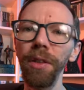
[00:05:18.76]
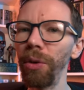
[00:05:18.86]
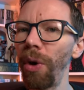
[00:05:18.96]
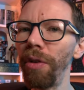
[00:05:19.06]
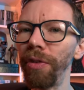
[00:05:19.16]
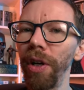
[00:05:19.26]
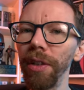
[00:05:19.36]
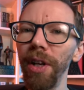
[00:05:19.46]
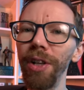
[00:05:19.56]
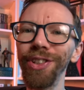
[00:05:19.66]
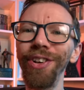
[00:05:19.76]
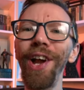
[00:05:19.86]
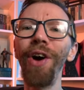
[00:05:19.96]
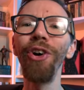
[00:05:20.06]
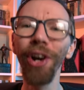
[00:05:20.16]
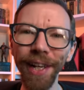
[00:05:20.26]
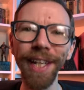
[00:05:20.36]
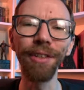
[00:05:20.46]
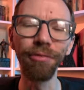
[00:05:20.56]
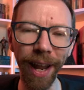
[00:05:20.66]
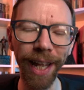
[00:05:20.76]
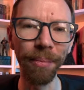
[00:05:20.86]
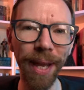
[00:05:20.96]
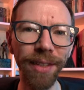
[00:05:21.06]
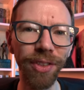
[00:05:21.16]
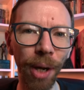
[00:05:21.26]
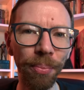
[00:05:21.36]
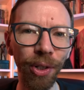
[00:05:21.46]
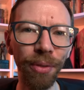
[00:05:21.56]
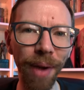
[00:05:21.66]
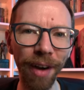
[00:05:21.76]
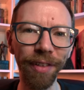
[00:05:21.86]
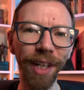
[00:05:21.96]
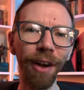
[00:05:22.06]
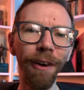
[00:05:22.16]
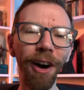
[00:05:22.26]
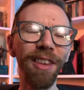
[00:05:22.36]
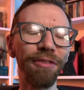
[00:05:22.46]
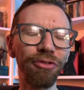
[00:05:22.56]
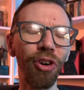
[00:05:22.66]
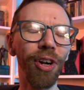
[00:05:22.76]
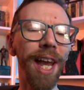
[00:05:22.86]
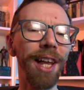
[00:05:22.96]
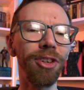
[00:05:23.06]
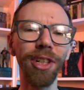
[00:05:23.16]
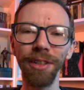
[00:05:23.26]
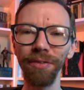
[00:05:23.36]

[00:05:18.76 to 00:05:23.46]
So overall thoughts, I highly recommend Top Gun Maverick on 4K, guys.